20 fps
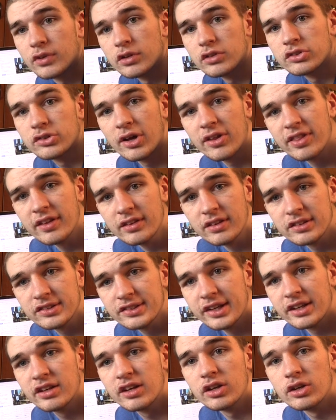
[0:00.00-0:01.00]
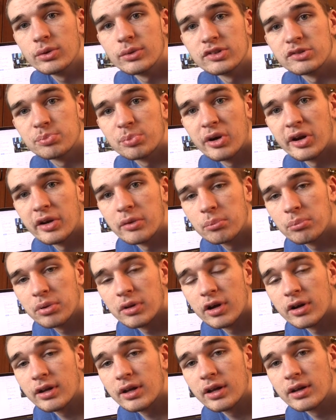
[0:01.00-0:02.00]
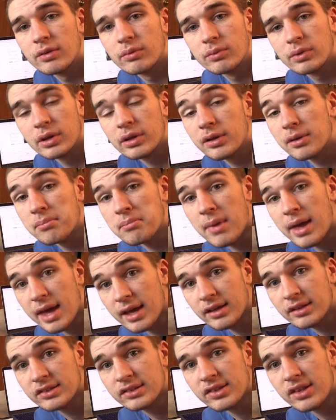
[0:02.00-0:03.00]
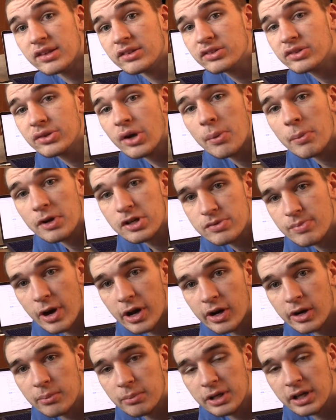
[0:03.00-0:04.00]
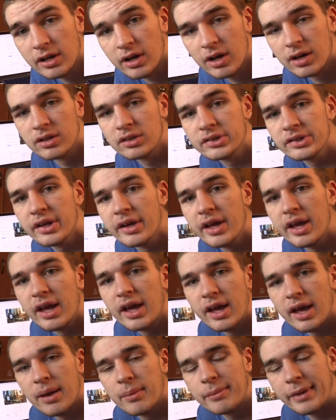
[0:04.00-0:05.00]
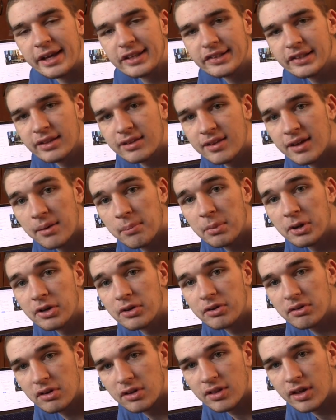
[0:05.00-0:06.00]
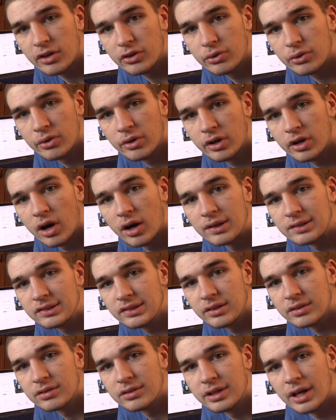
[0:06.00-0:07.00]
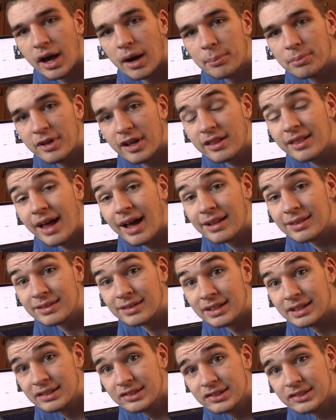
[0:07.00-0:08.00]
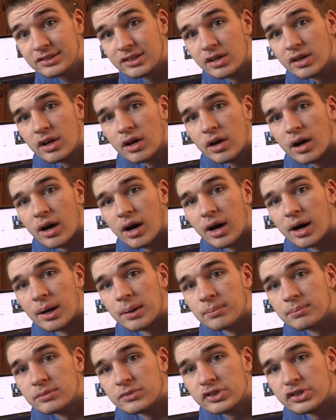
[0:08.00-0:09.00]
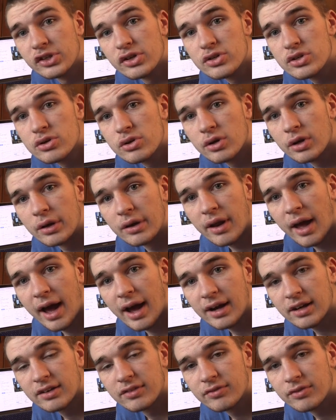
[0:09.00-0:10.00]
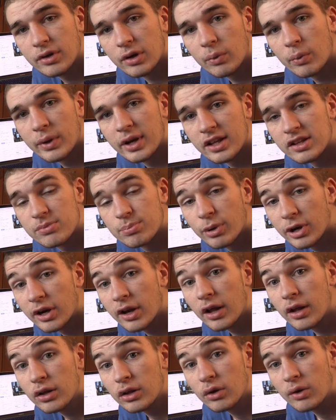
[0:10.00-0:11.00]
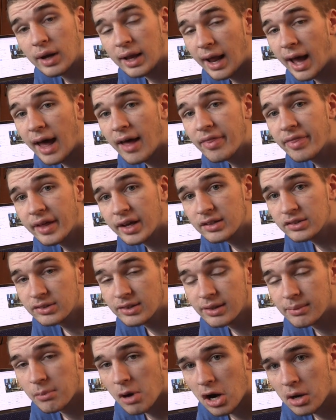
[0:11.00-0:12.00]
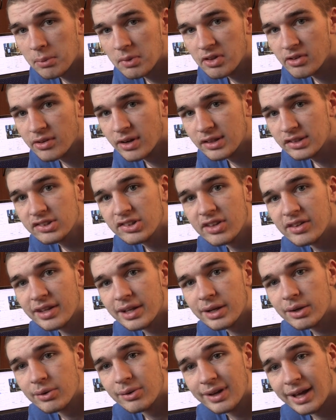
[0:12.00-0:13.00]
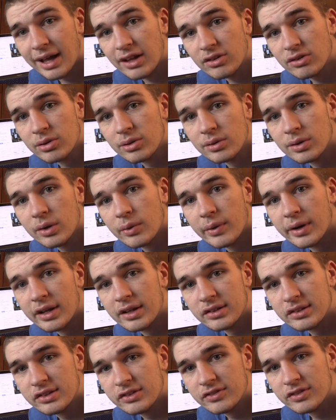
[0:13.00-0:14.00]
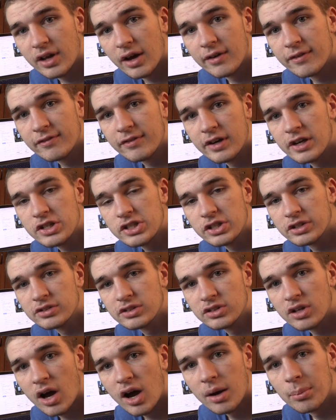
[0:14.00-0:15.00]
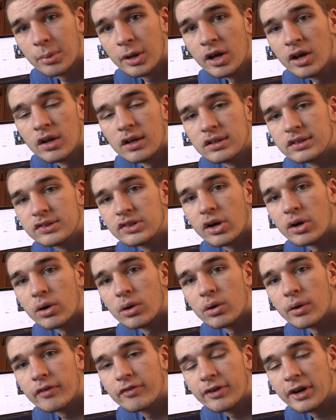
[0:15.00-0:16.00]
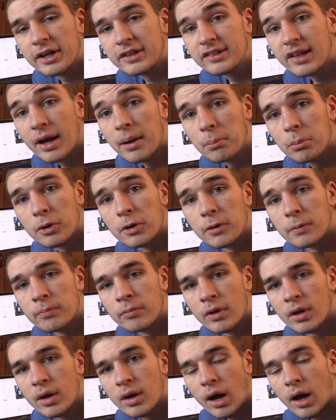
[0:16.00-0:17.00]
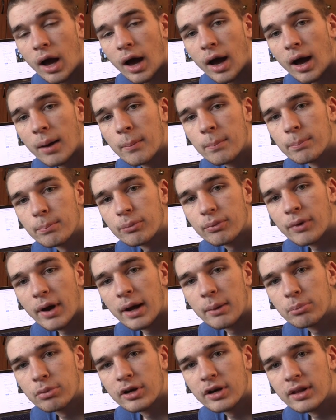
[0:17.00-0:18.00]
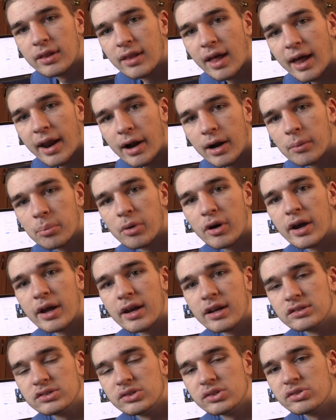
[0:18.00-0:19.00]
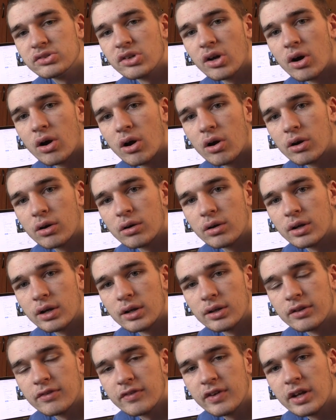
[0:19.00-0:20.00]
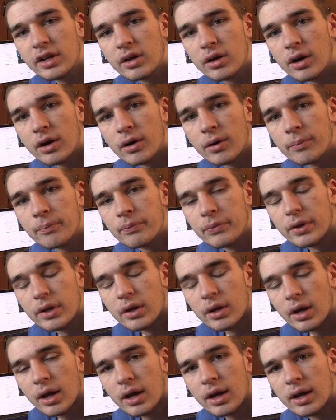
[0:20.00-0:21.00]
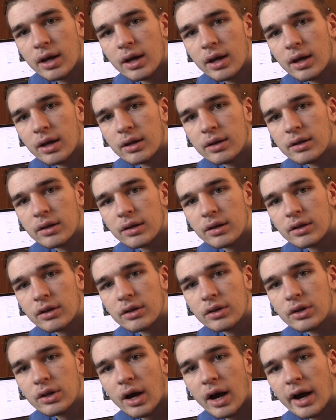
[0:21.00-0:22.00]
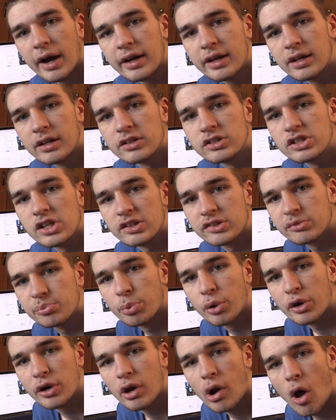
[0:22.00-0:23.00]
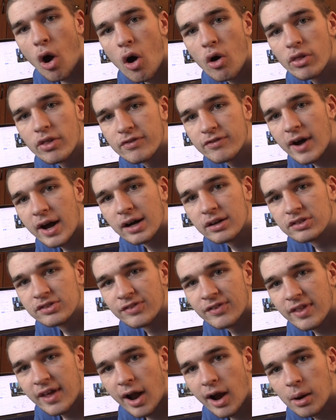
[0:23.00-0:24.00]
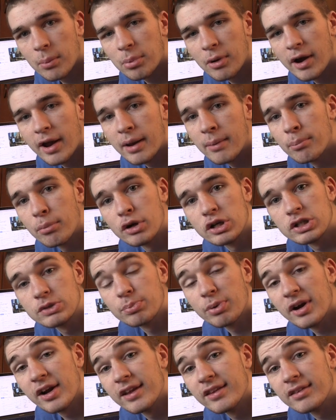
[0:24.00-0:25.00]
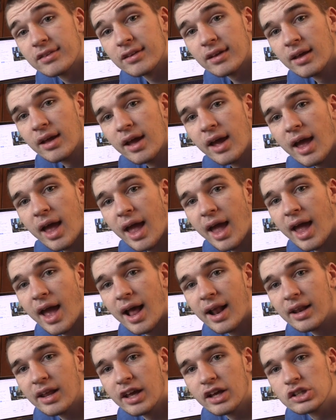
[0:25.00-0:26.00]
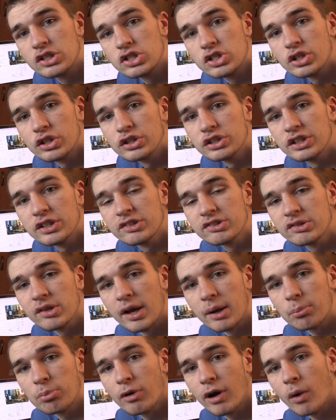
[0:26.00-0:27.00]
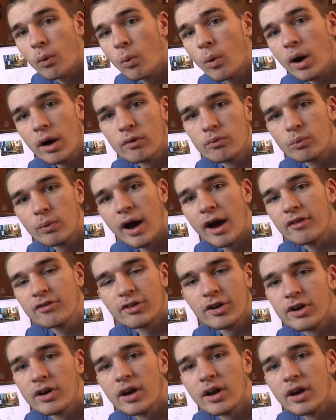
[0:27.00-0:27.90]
So I think this Continuous Print plugin really makes this so much better, because it makes it the ability that you can constantly update that list. So you can actively, when it's printing, you can add things to the bottom of the list so that it'll get to it when it's done finishing the top. So for example, I printed that airplane, as you saw earlier in the video, and I can just put in all the files for the airplane, push print, and it should just, like, print one after